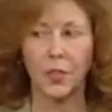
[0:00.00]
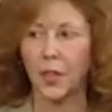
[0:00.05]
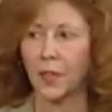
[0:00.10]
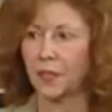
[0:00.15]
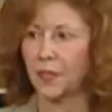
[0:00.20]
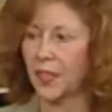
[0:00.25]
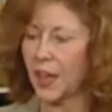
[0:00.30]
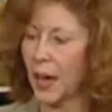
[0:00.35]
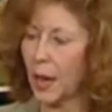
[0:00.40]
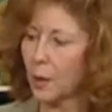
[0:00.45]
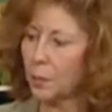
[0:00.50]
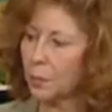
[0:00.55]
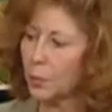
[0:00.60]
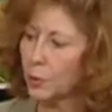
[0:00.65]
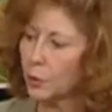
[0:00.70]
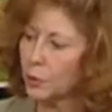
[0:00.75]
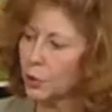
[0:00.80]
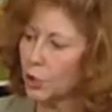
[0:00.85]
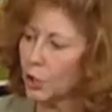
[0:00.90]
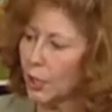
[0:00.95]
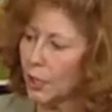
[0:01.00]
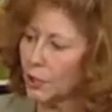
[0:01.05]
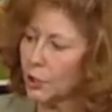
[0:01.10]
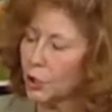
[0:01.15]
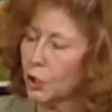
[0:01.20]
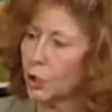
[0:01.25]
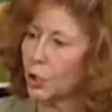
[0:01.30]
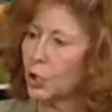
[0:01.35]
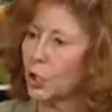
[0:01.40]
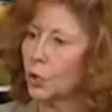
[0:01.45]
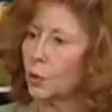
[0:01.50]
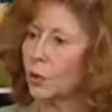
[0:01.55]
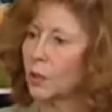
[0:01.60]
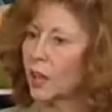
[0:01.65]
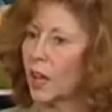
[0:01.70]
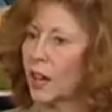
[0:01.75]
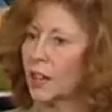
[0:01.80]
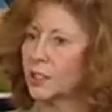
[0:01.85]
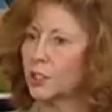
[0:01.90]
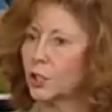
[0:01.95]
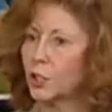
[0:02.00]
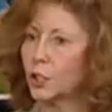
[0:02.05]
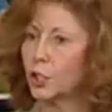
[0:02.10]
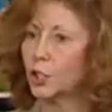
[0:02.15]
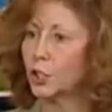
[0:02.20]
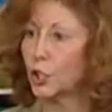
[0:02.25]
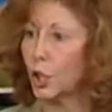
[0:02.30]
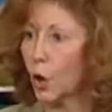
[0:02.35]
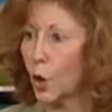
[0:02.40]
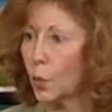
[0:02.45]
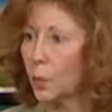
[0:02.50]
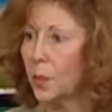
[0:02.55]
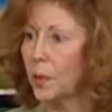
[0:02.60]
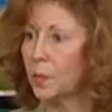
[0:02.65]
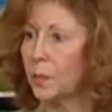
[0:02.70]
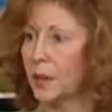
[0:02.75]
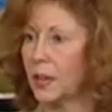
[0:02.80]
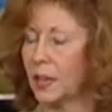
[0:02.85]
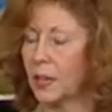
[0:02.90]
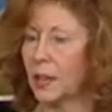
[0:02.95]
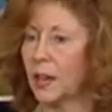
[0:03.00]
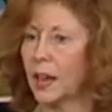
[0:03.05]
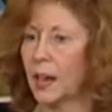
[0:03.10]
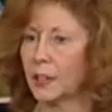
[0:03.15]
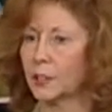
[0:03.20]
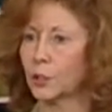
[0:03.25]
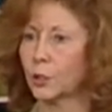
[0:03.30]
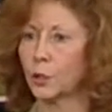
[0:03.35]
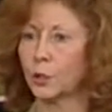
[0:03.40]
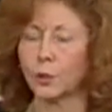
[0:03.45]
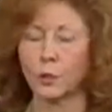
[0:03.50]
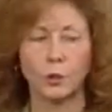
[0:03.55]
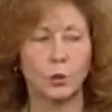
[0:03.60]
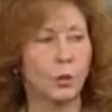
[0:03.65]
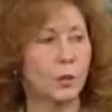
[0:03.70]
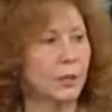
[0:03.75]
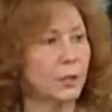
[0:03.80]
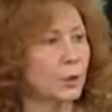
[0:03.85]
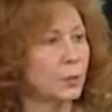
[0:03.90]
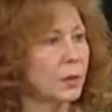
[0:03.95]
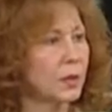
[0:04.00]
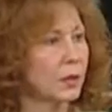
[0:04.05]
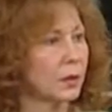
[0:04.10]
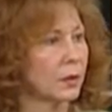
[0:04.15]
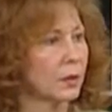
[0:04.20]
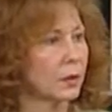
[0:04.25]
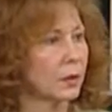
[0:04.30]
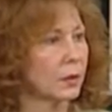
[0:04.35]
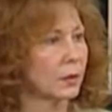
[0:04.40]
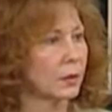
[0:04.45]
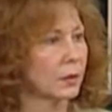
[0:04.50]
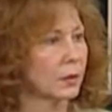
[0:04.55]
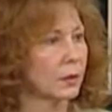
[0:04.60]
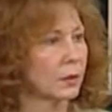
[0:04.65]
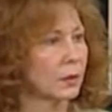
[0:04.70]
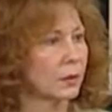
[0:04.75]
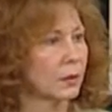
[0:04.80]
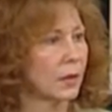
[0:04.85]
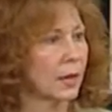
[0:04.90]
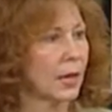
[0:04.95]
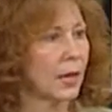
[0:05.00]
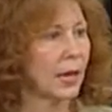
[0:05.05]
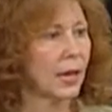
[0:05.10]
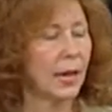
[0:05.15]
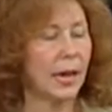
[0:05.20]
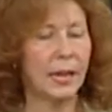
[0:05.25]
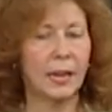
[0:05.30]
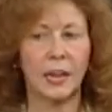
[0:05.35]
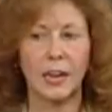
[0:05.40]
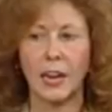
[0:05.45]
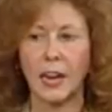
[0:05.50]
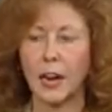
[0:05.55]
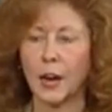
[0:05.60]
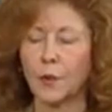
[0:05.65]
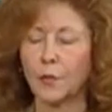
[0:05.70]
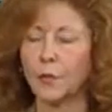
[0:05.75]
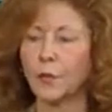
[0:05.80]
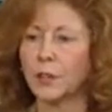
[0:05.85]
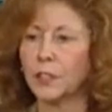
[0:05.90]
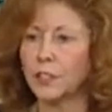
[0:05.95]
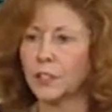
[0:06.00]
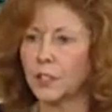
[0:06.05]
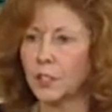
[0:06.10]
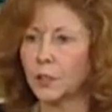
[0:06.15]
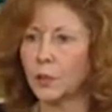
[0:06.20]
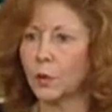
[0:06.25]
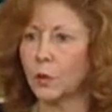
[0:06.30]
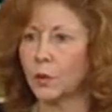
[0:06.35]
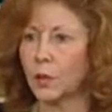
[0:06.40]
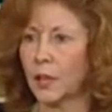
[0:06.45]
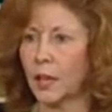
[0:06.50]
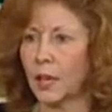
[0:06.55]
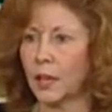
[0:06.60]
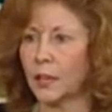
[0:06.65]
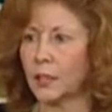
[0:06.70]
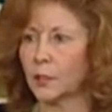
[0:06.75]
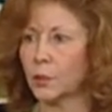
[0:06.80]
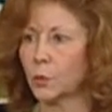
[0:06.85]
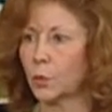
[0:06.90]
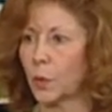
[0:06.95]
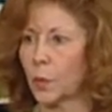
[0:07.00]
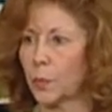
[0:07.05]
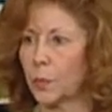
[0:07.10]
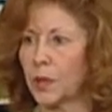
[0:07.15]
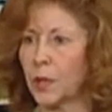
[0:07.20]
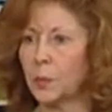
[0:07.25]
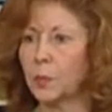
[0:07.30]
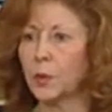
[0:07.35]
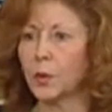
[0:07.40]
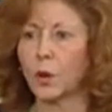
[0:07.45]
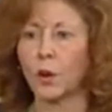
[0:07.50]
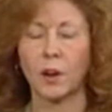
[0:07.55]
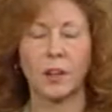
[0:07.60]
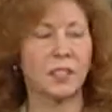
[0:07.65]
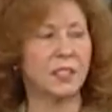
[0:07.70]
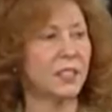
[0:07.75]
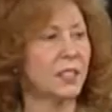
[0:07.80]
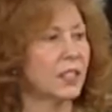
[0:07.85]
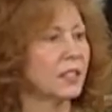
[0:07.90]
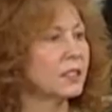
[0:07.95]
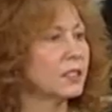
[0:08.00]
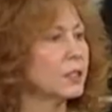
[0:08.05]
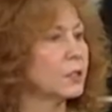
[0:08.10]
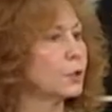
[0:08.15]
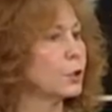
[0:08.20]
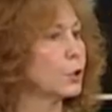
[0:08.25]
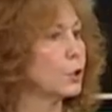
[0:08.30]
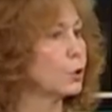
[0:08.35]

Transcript: that projection utilizes dopamine as a neurotransmitter. And in every single case where people are addicted to